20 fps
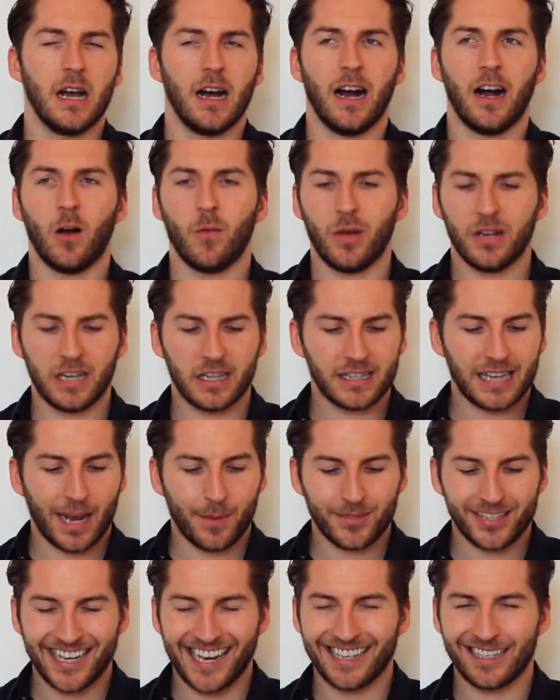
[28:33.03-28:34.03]
How many
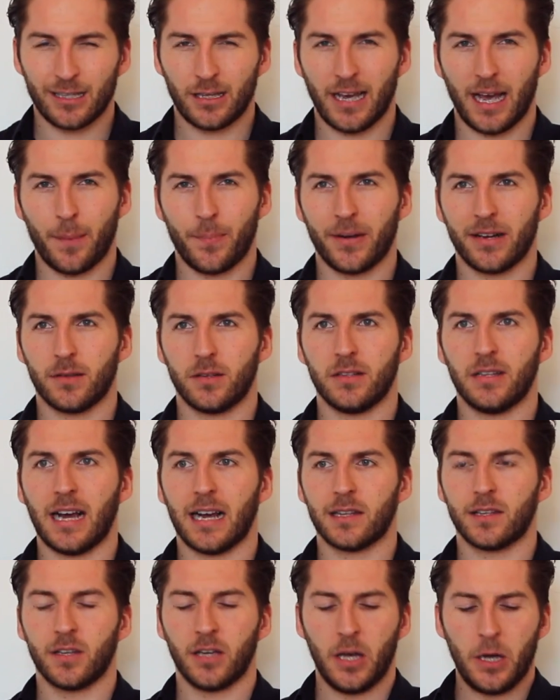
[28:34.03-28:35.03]
times has it happened
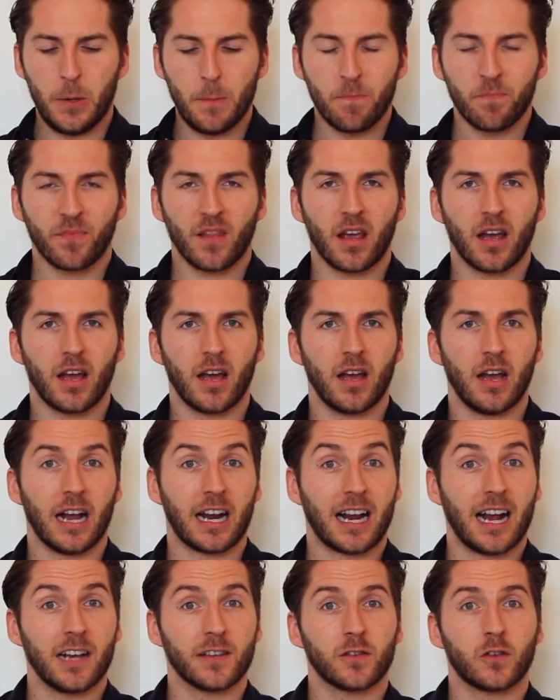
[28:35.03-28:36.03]
that
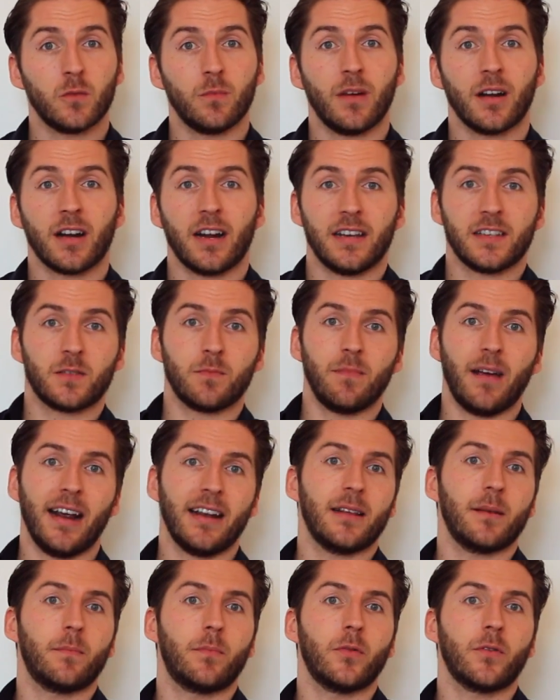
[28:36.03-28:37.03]
a customer has
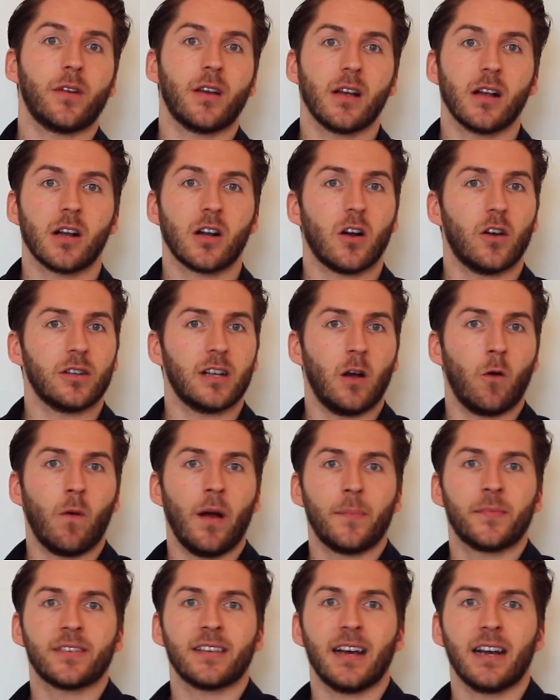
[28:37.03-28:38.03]
made a booking on a
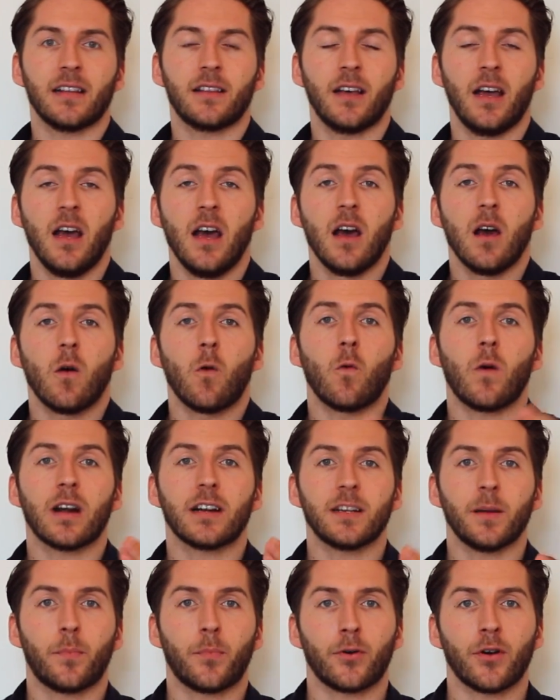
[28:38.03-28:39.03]
website
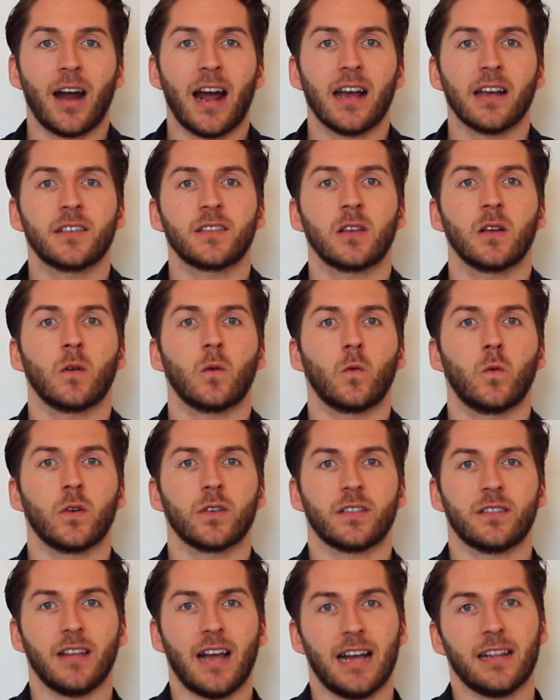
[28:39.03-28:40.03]
where the price
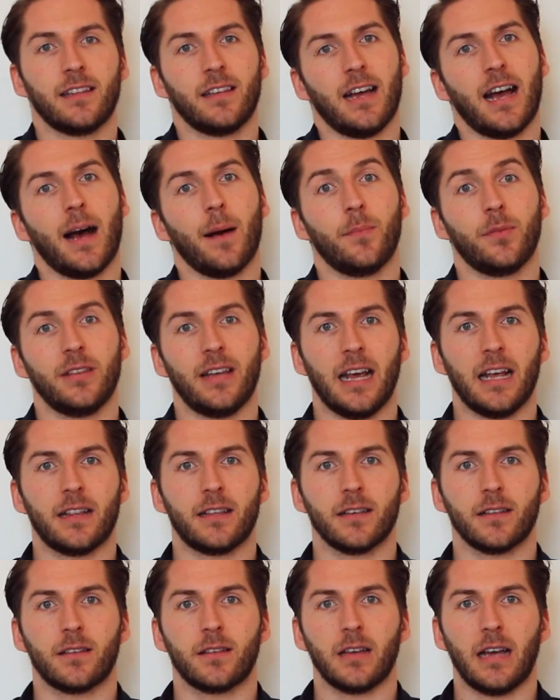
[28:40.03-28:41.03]
was not
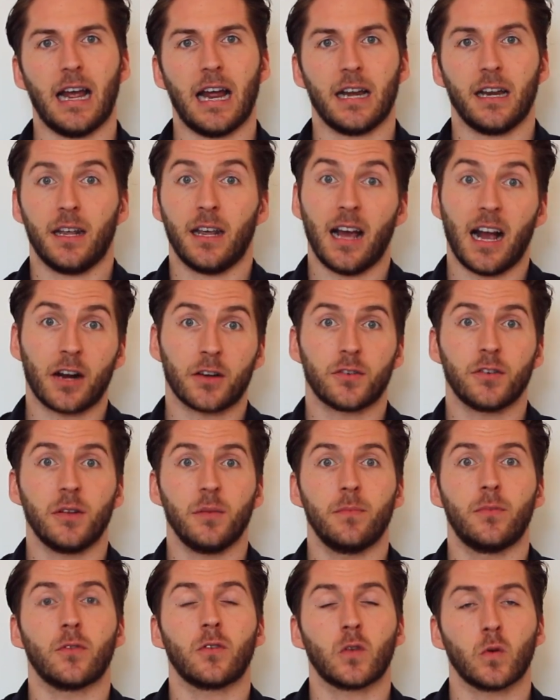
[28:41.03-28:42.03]
updated and he
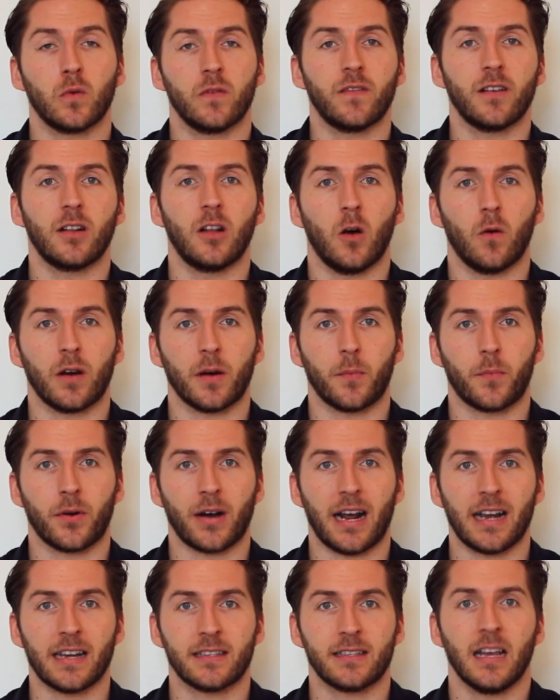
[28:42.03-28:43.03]
actually booked with a lower
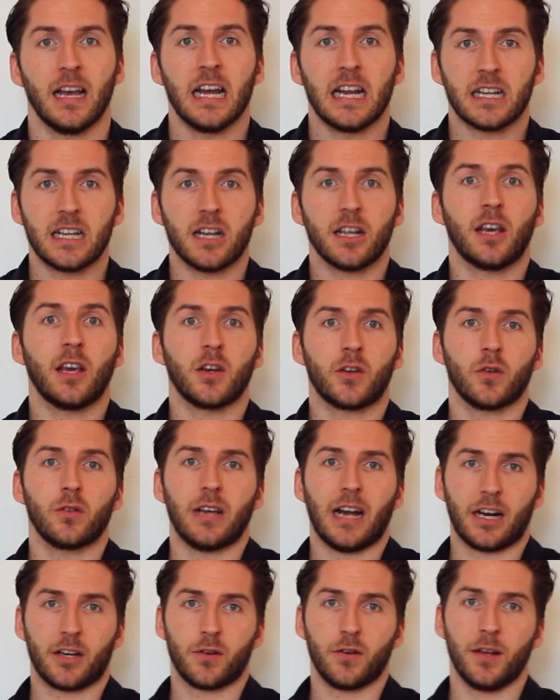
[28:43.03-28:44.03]
price than he
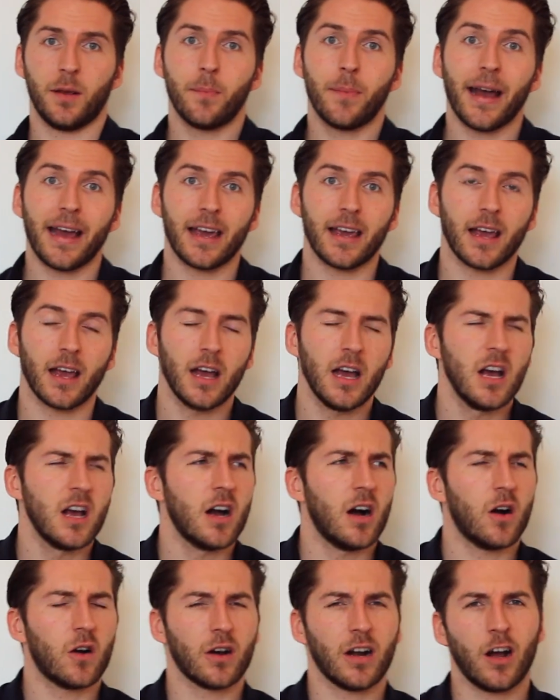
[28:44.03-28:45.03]
should actually pay?
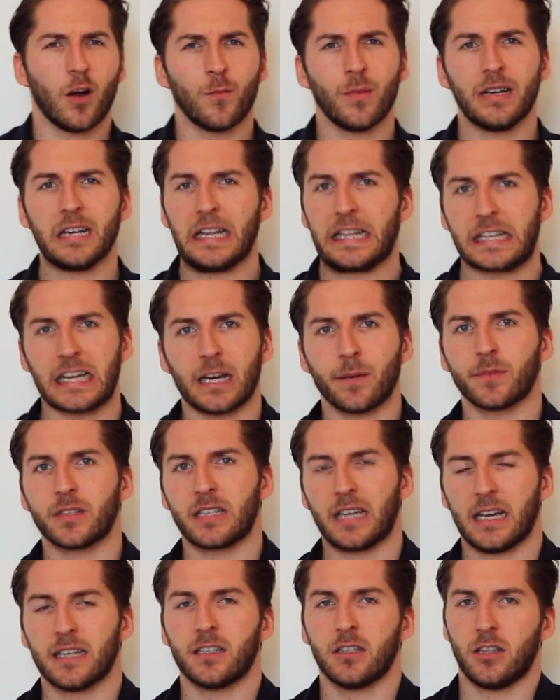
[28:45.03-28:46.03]
Or how many
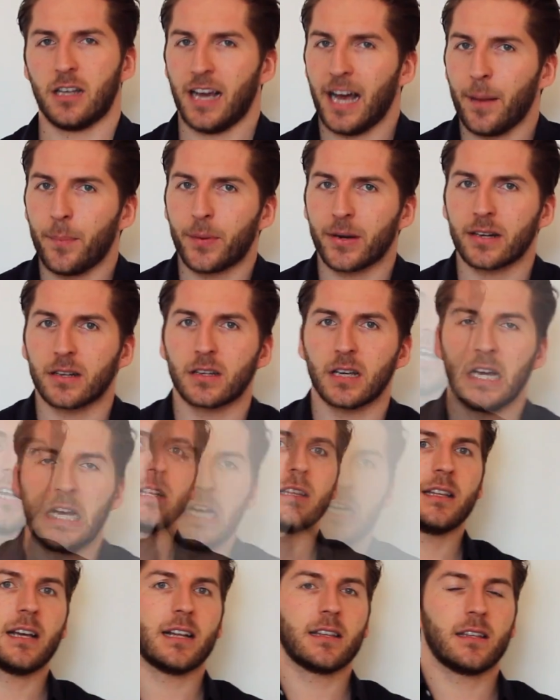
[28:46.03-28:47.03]
times has it happened
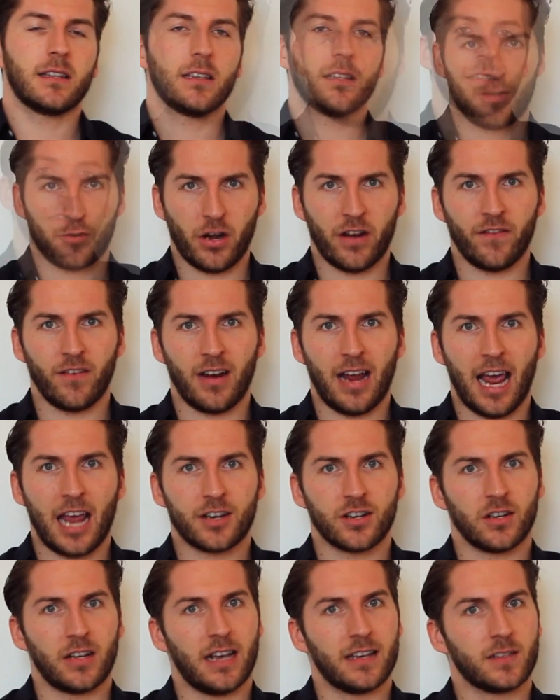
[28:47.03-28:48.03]
that travel
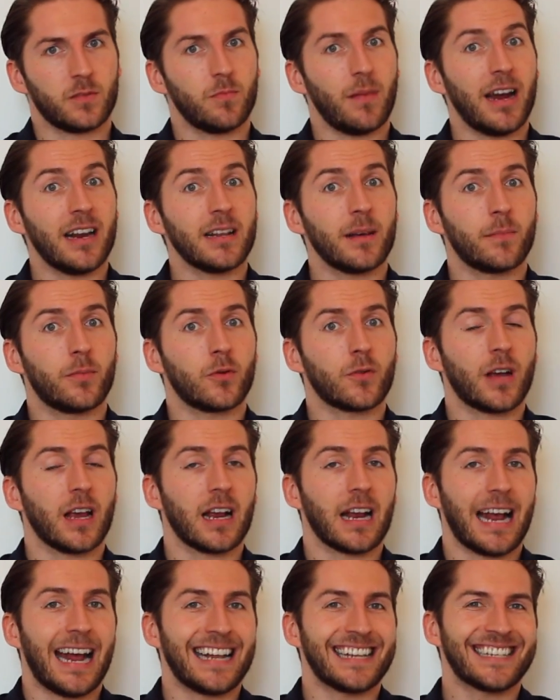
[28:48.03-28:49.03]
agent has made a
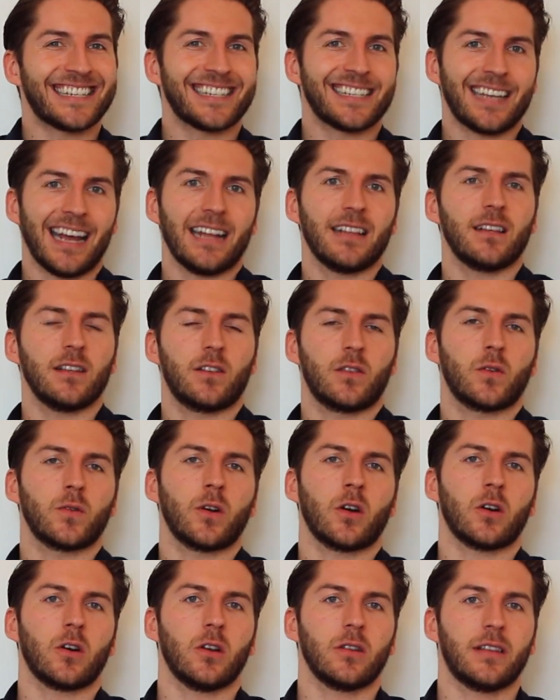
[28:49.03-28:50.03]
booking and sent it to
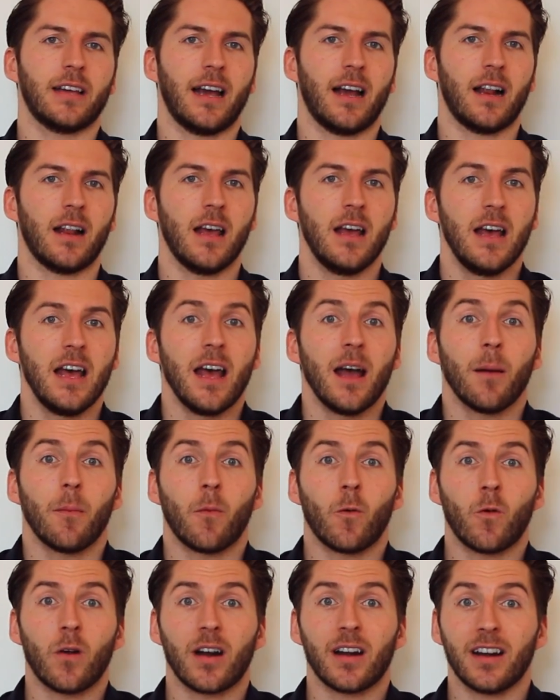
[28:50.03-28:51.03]
your hotel
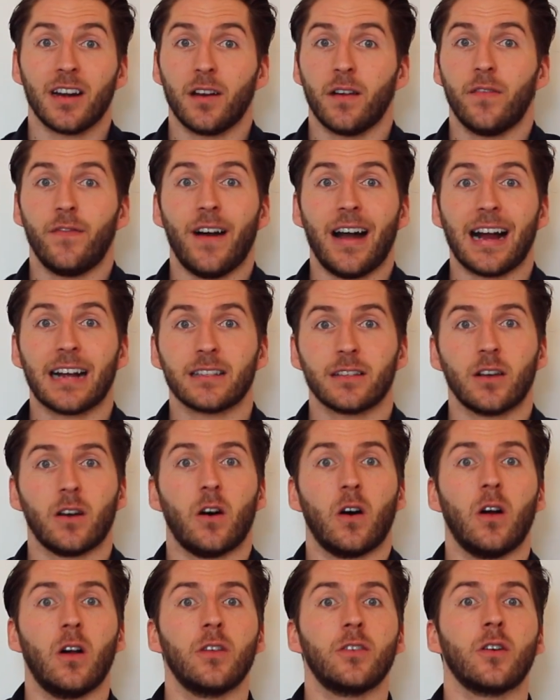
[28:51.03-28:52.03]
where in
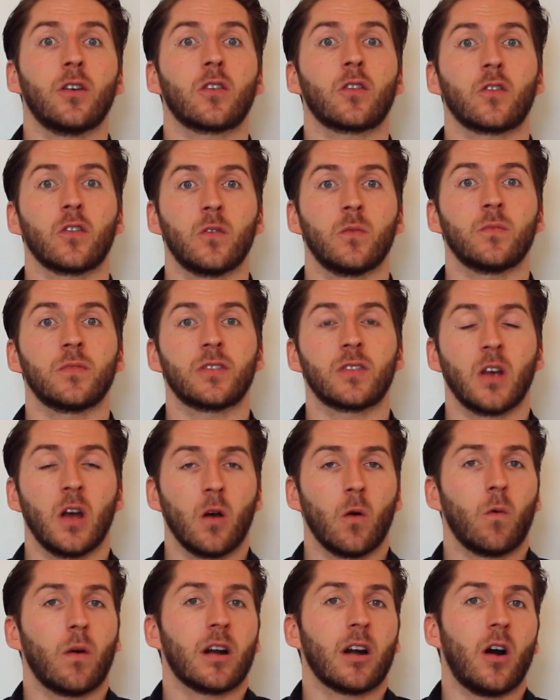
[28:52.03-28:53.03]
fact all your rooms
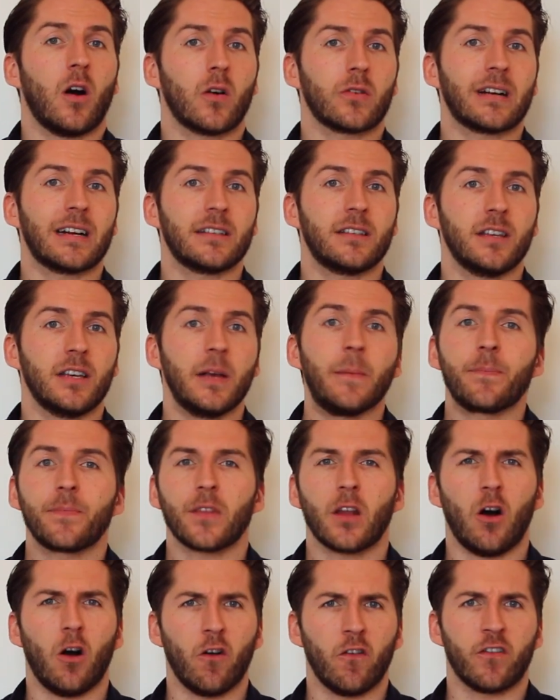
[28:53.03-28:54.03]
were already
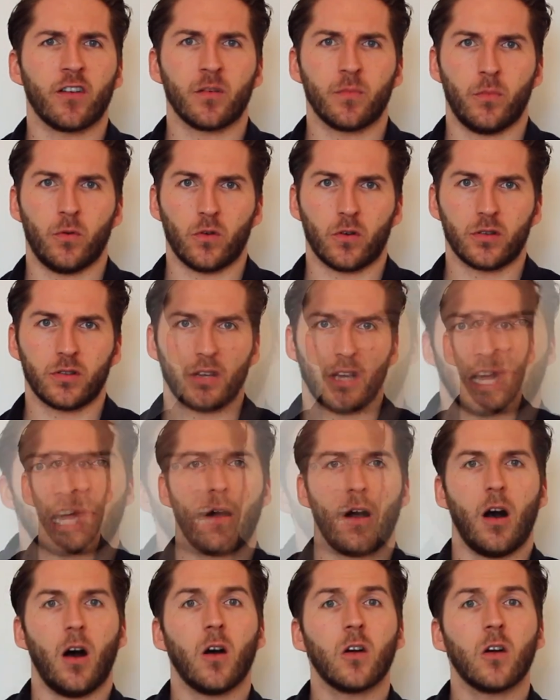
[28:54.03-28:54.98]
overbooked?